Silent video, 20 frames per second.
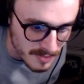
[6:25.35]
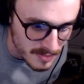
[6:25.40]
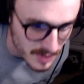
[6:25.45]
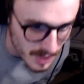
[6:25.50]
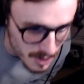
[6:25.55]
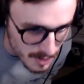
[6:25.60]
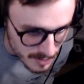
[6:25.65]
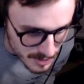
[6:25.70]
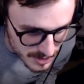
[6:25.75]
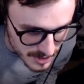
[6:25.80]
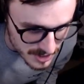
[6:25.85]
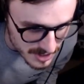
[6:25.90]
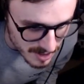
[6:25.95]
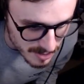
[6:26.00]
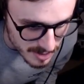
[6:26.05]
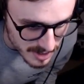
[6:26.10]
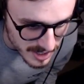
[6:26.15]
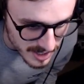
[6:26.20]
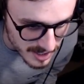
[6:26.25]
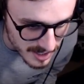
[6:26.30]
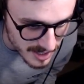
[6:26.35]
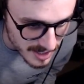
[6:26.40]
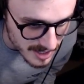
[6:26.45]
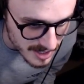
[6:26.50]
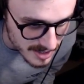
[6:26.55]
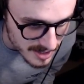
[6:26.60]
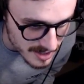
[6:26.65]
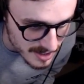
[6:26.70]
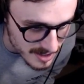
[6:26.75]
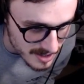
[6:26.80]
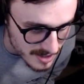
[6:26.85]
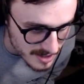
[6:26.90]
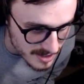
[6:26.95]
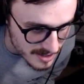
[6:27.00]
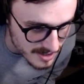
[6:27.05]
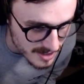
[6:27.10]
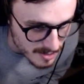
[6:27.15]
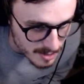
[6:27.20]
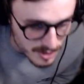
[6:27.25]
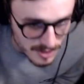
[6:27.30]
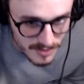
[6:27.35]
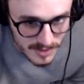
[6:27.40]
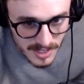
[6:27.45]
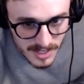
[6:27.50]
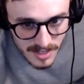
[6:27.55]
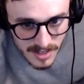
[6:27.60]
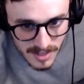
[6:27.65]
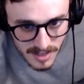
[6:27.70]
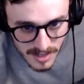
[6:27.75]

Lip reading: Oh, music's not playing, I gotta stay motivated.